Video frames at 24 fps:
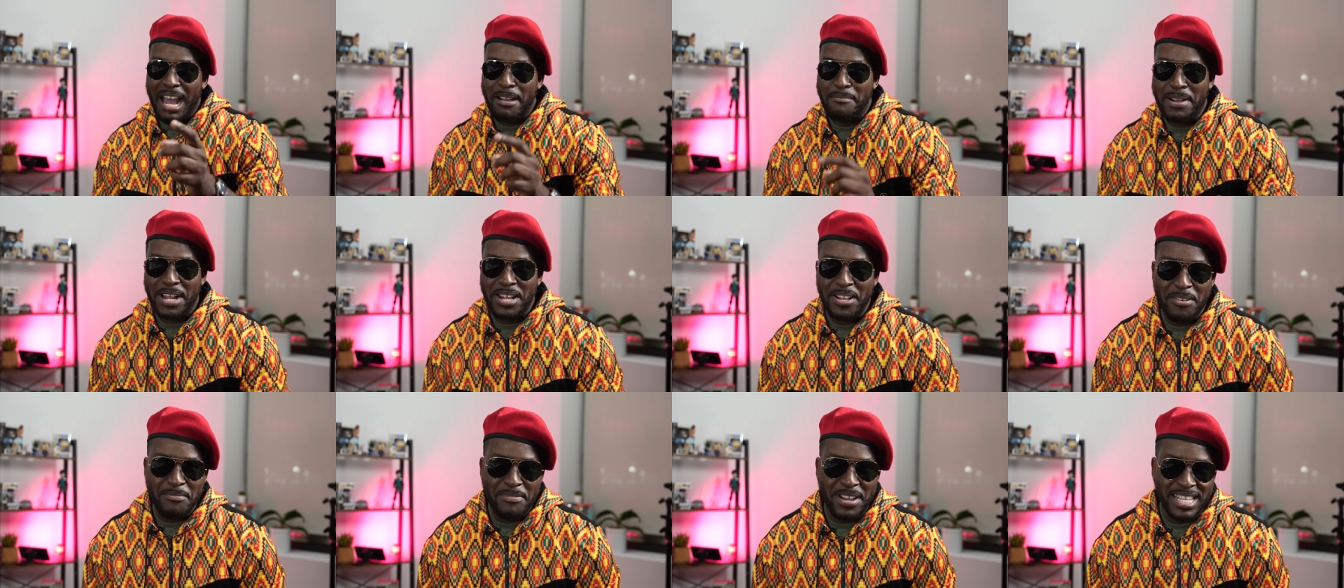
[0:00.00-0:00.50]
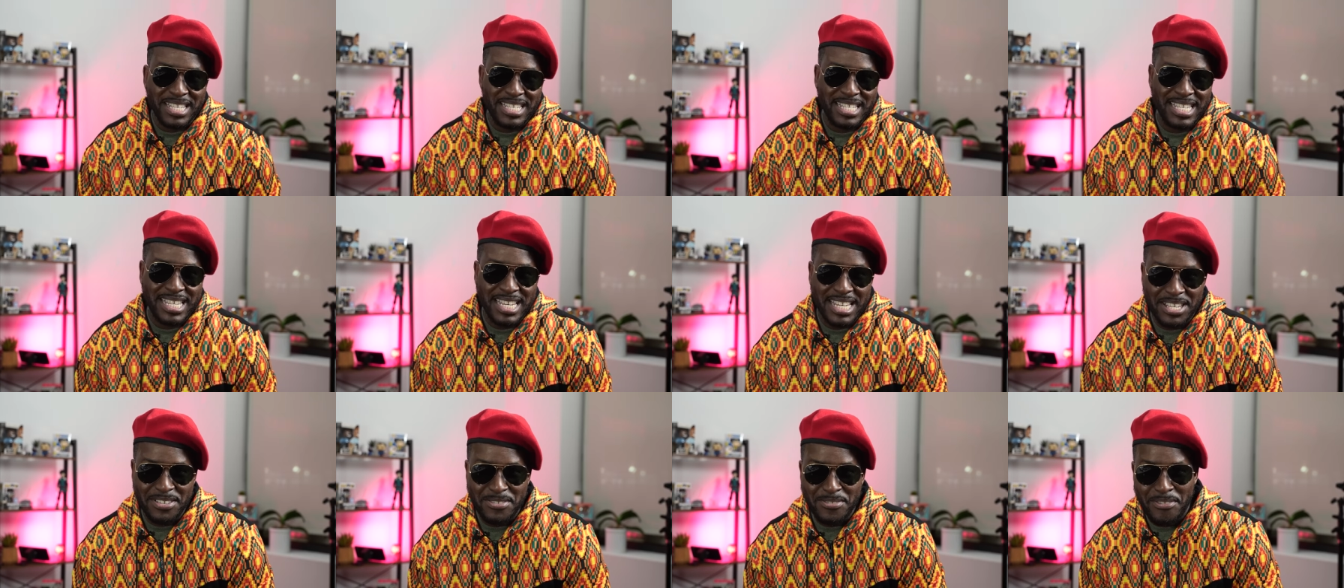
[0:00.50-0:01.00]
And my number
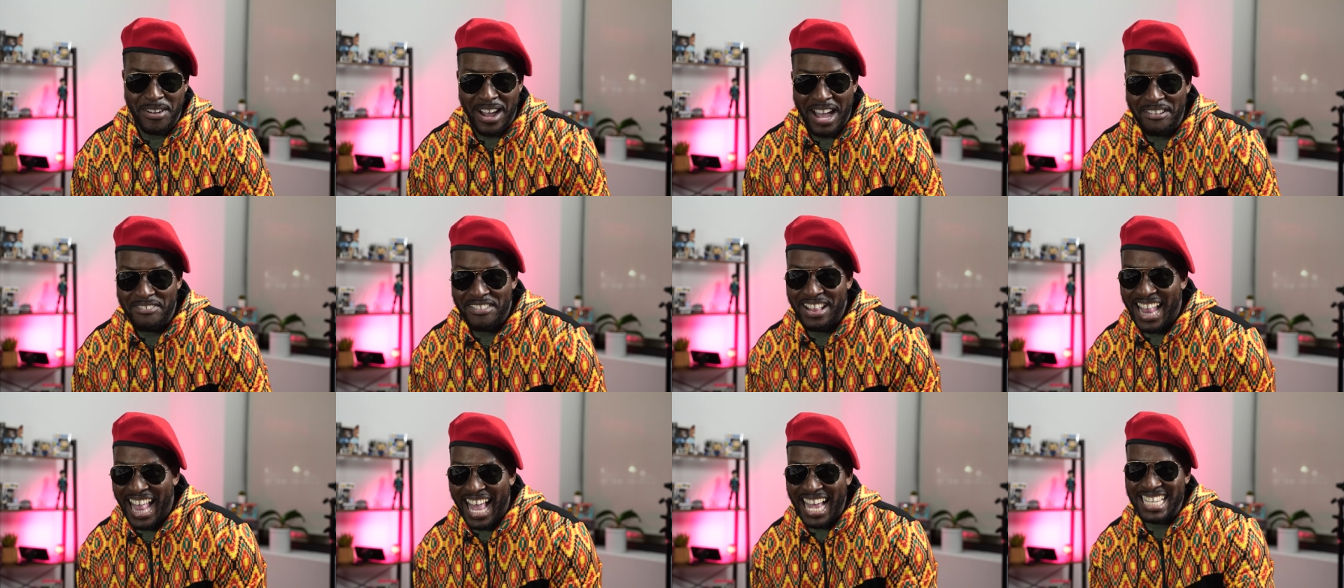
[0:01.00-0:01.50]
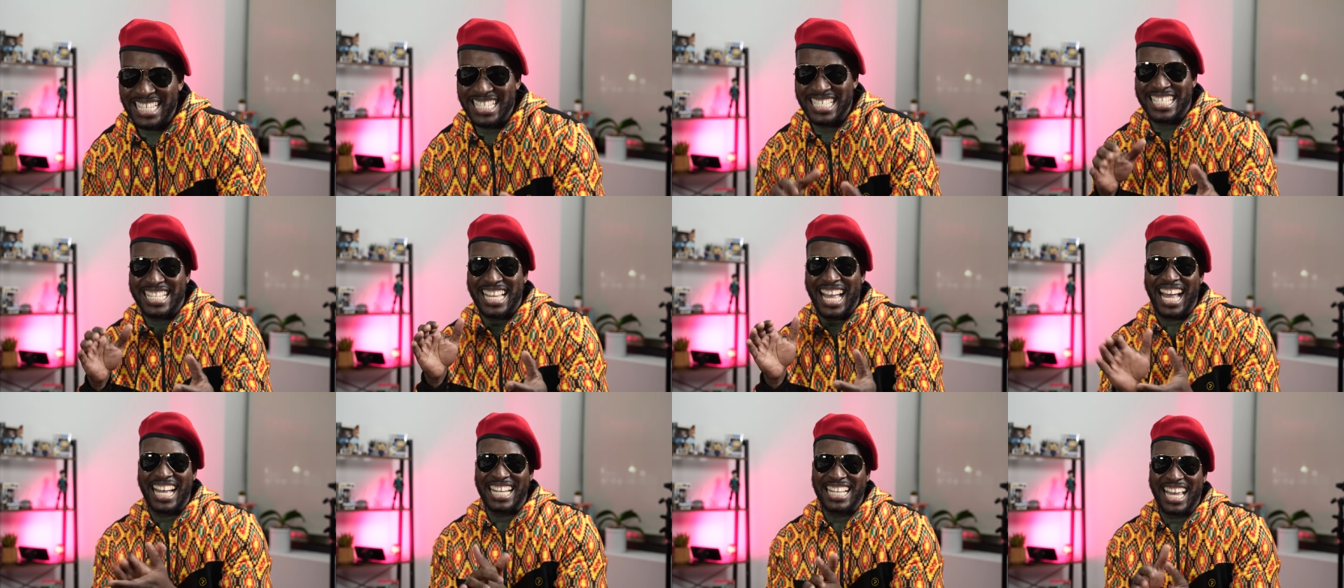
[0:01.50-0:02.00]
six wife, that's
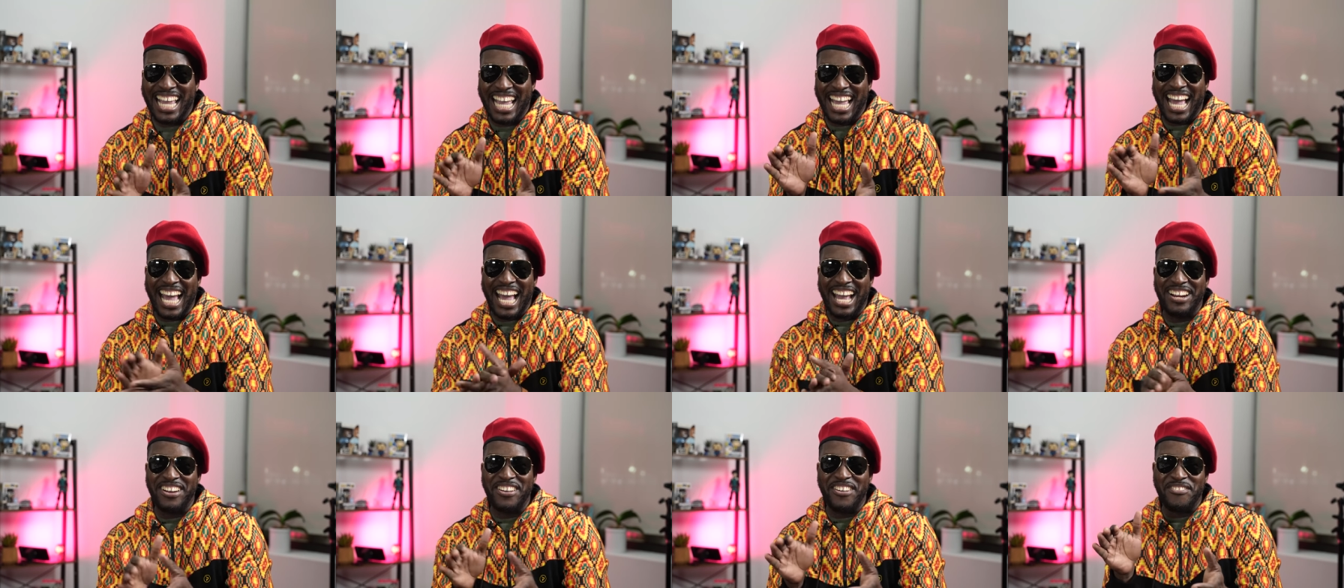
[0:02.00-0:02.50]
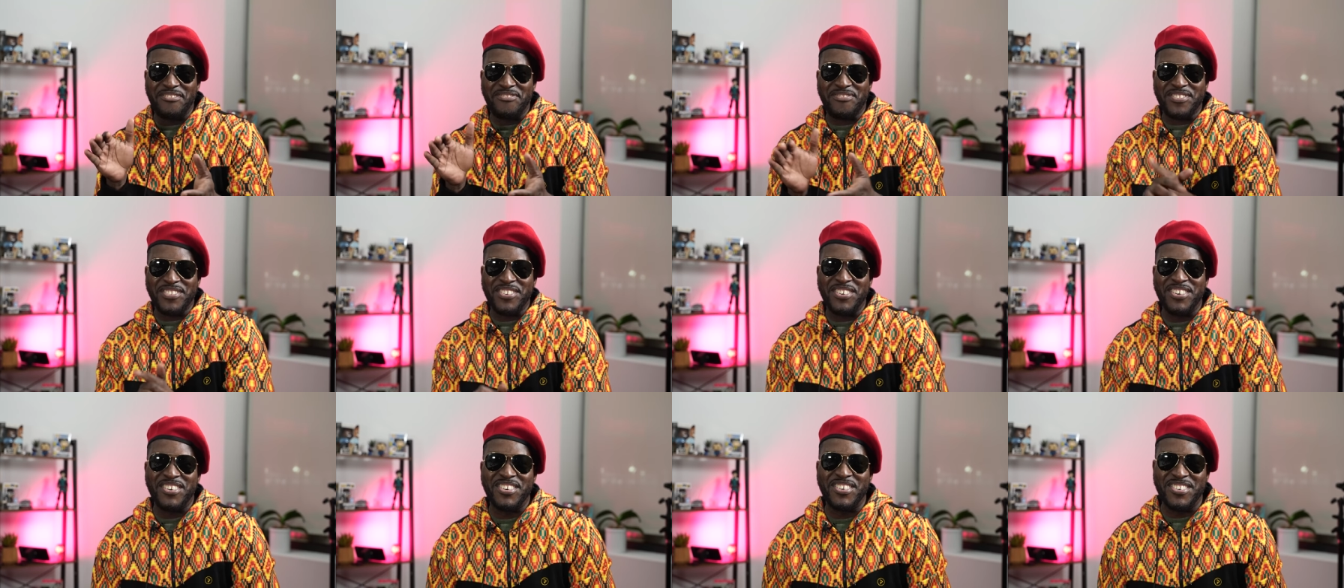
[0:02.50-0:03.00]
that kind of
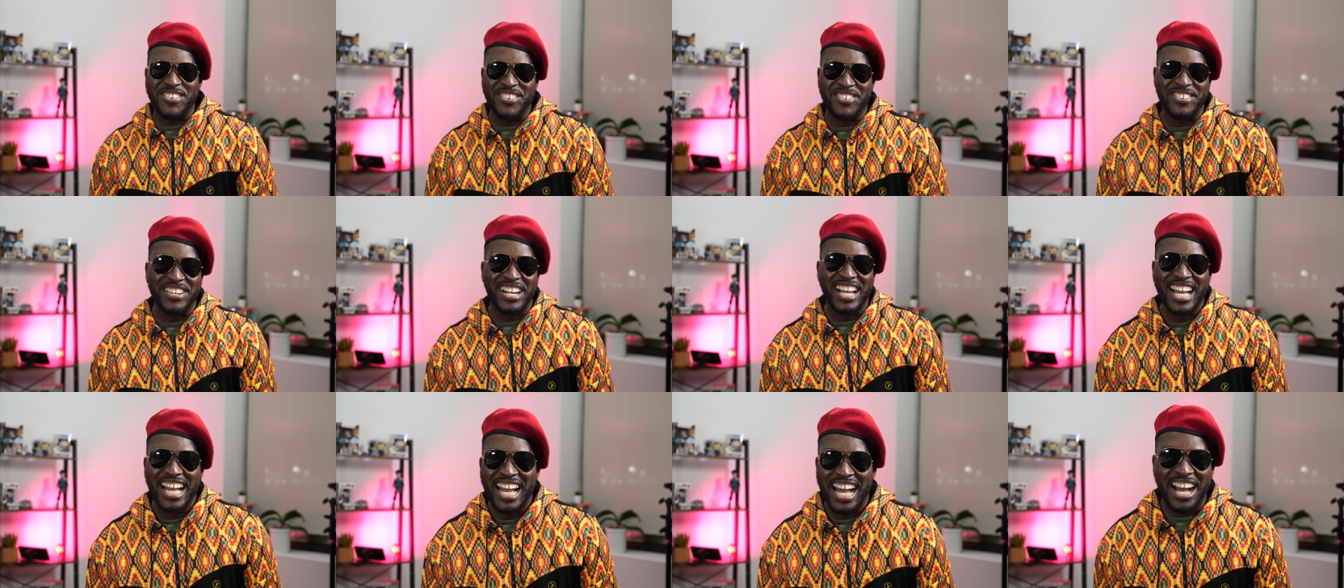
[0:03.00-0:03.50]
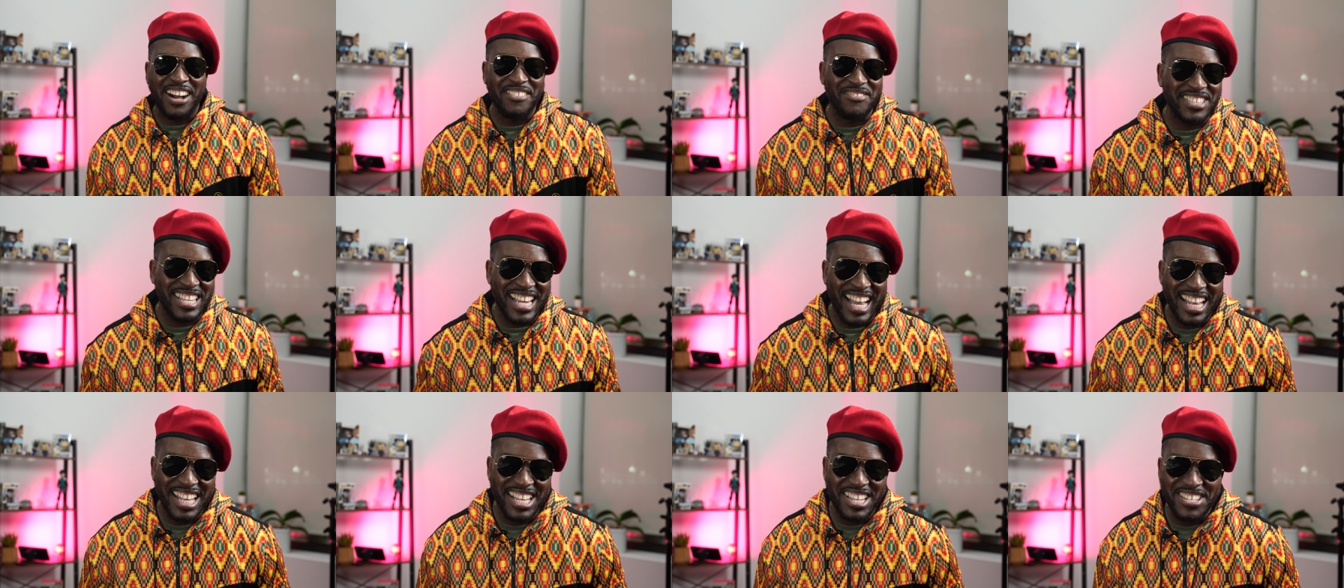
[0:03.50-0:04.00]
phone. I'm
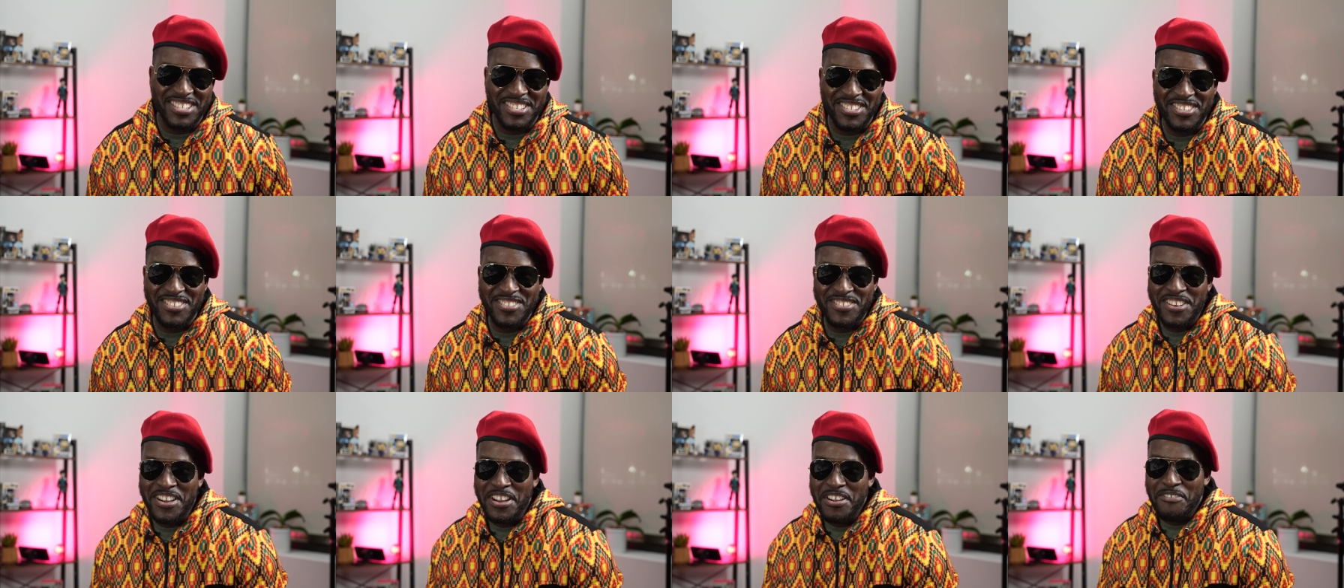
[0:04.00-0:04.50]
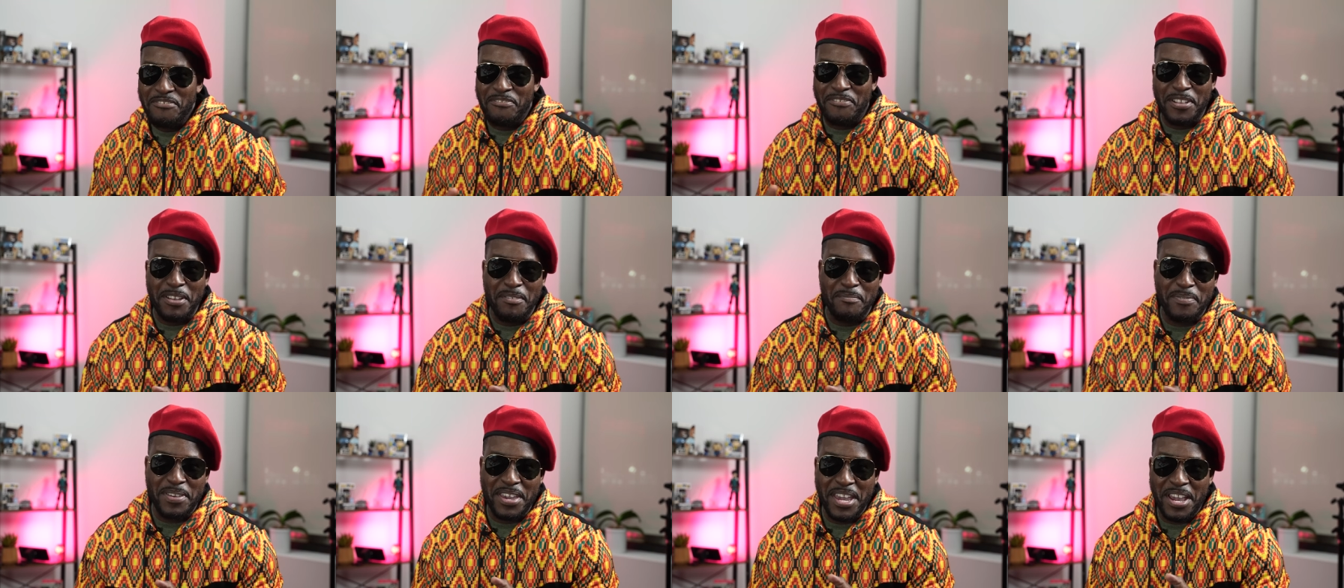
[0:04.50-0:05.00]
telling you,
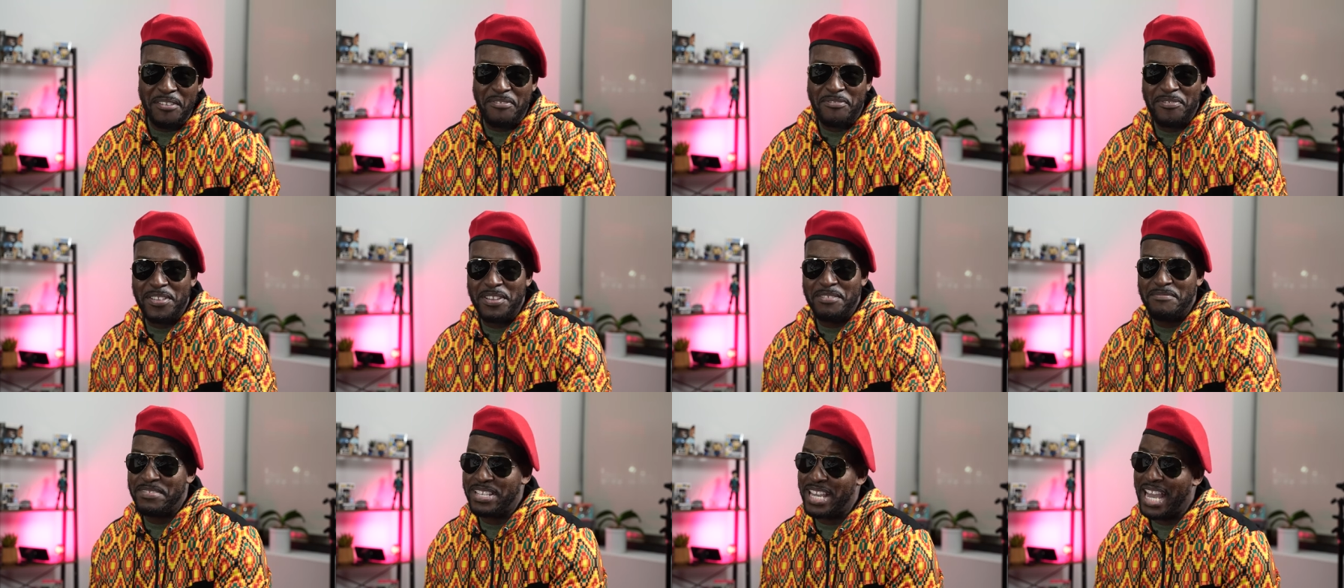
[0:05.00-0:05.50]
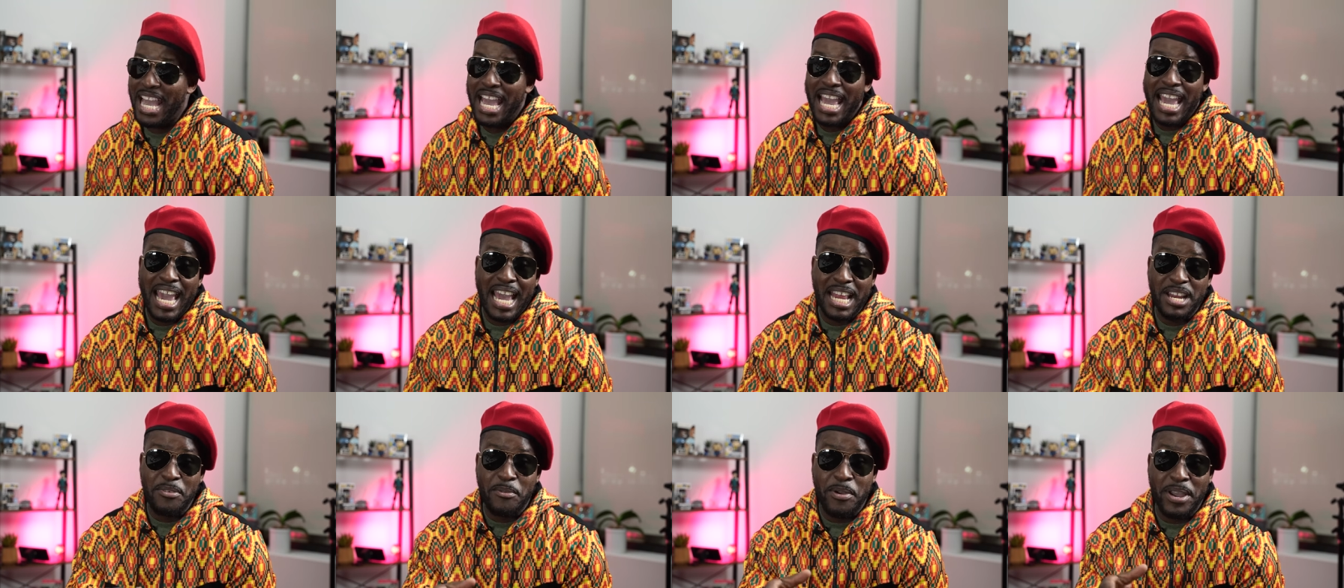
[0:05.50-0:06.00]
flip here, flip there.
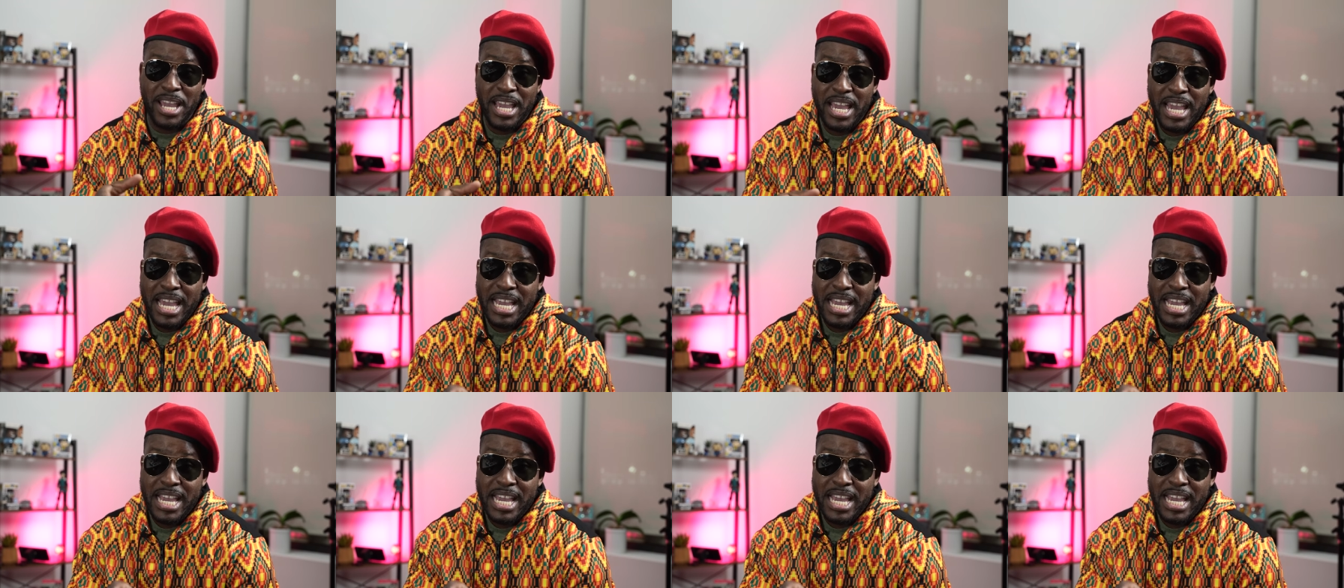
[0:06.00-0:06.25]
Anyway,